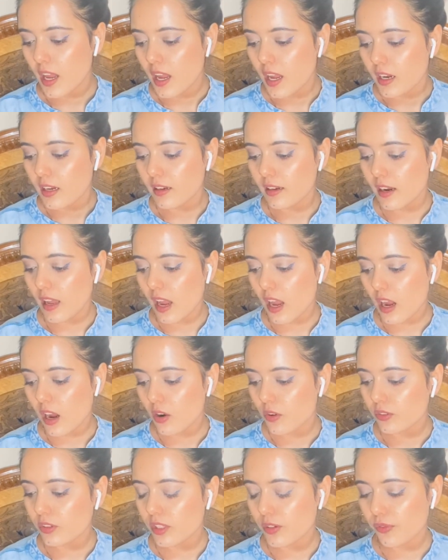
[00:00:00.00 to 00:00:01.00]

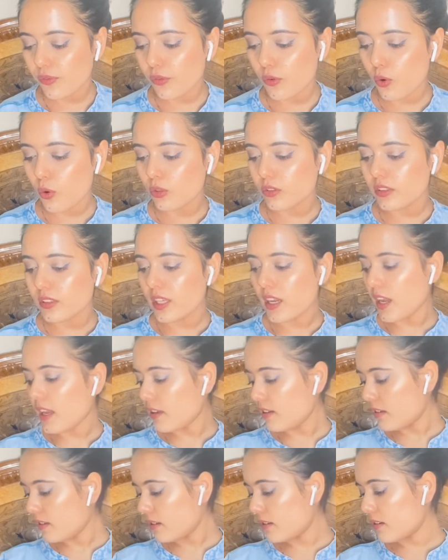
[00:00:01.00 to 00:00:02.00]
Now the fourth
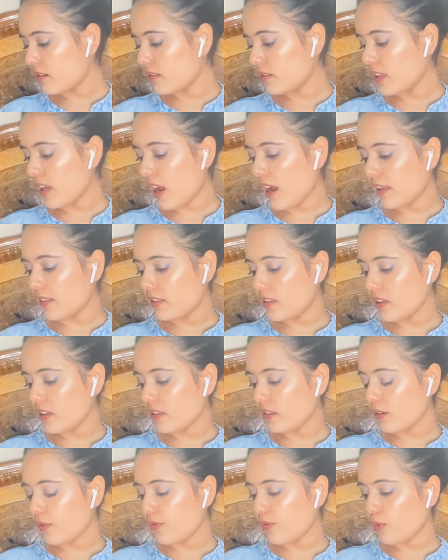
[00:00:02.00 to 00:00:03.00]
thing, yeah, I think
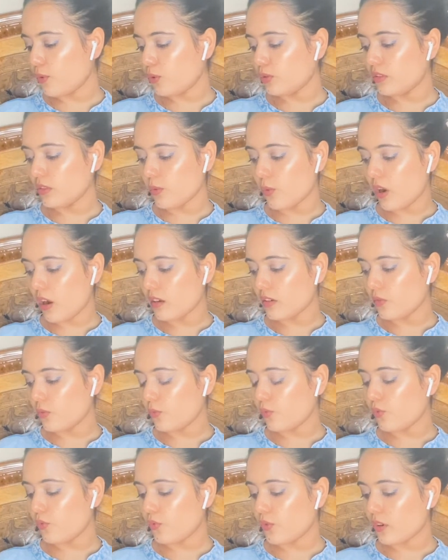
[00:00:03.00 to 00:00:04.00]
the fourth one,
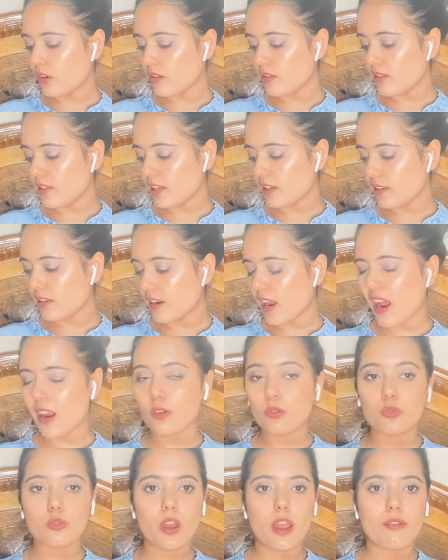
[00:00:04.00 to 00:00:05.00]
first, second, I
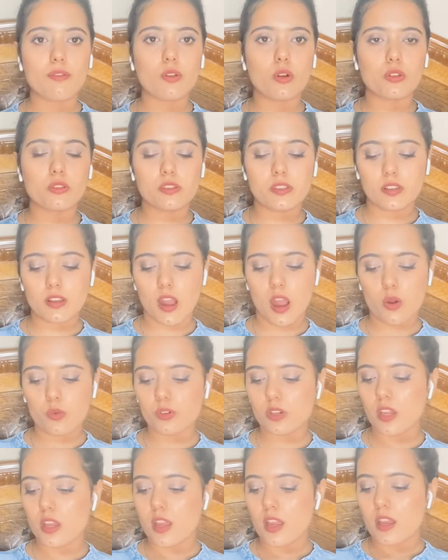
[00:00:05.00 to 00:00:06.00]
don't know, I've lost the count.
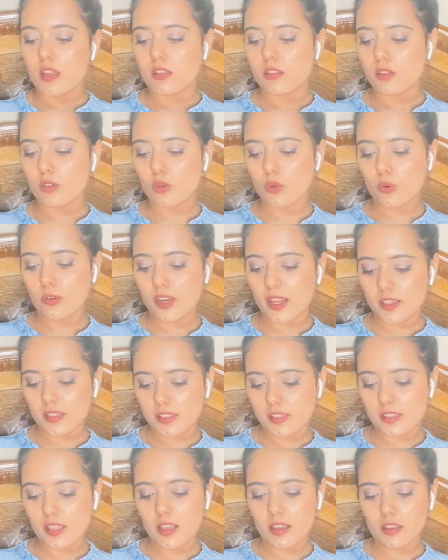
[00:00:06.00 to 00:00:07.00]
So next
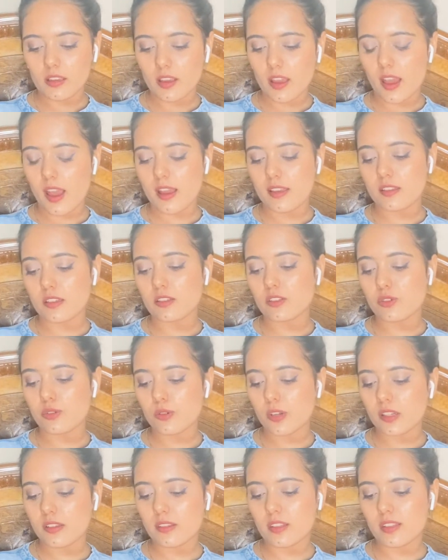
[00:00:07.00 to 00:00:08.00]
thing, as a
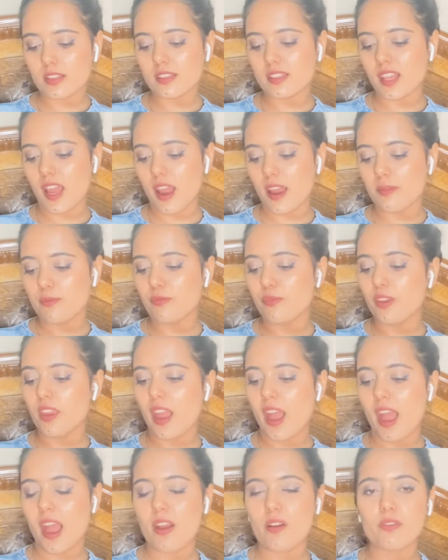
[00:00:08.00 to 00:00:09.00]
treat this time, we
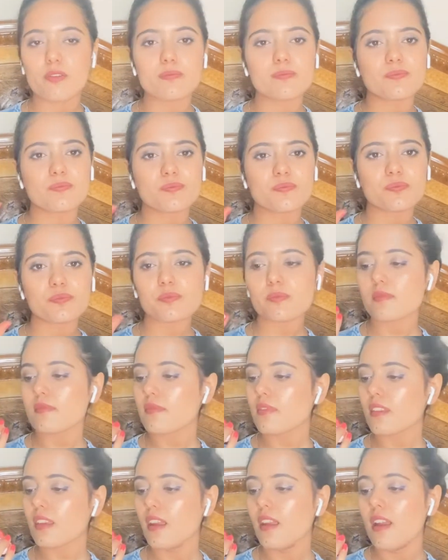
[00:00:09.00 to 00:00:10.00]
have
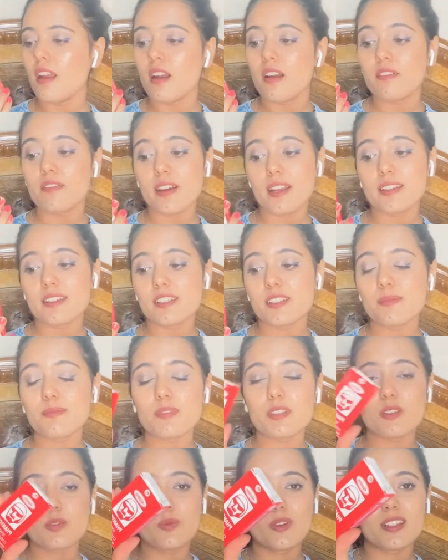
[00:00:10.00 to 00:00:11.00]
Phantom
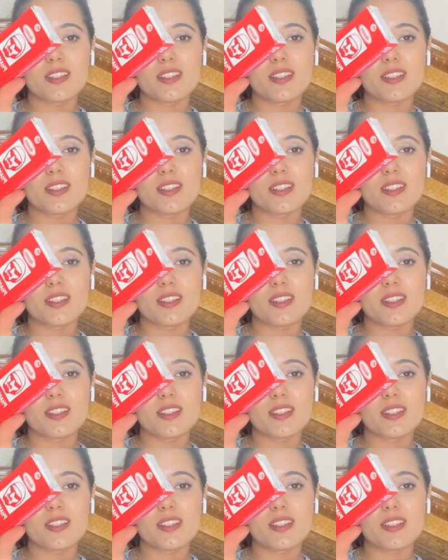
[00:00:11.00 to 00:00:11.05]
sweet